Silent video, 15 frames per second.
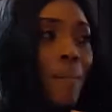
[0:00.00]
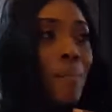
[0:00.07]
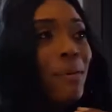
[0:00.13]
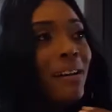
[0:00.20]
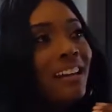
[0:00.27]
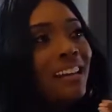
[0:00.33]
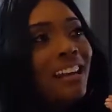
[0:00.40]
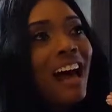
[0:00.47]

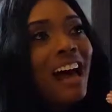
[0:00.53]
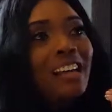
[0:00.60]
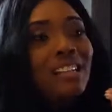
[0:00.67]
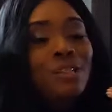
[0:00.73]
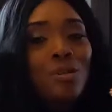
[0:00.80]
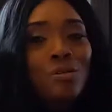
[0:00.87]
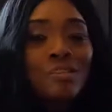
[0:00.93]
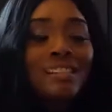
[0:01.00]
but I
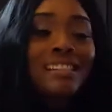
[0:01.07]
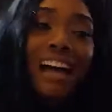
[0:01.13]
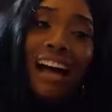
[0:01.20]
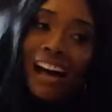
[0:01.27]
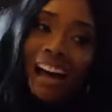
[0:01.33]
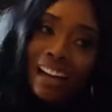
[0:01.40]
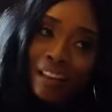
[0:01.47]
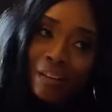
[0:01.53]
do
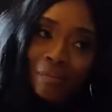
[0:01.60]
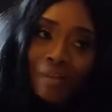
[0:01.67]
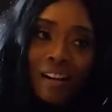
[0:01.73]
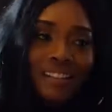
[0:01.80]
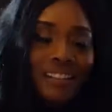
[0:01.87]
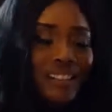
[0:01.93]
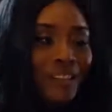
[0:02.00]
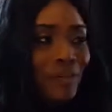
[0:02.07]
reside in the
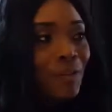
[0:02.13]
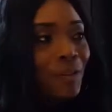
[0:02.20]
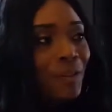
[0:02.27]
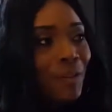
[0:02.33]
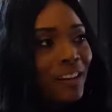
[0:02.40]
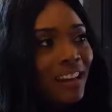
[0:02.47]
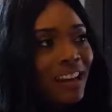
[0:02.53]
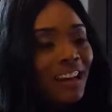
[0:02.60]
Bronx. I live in
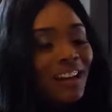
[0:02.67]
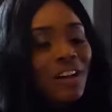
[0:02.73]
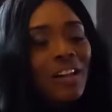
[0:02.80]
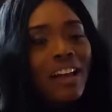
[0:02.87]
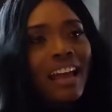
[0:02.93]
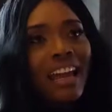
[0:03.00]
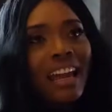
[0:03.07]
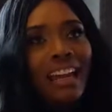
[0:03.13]

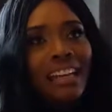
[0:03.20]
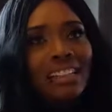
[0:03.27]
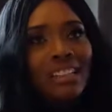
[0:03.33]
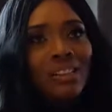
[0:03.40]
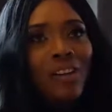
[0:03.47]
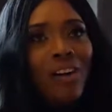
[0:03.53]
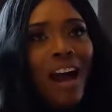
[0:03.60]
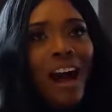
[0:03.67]
Riverdale, and
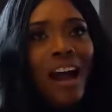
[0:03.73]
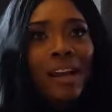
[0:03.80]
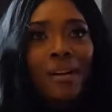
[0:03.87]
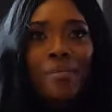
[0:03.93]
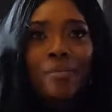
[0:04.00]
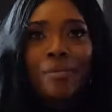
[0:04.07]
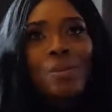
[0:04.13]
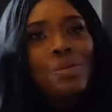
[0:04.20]
I
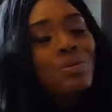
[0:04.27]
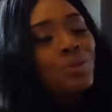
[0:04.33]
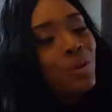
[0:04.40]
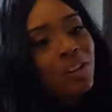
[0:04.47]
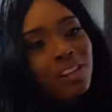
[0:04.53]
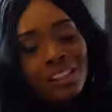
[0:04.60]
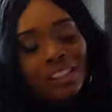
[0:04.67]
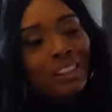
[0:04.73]
am New
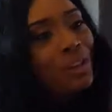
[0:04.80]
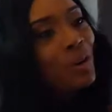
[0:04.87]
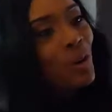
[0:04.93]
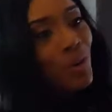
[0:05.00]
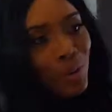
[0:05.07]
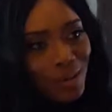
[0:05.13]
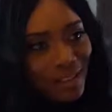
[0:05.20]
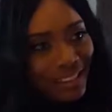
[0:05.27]
Yorker to the
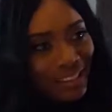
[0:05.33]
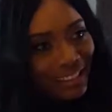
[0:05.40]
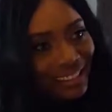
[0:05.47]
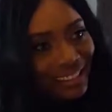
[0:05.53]
core.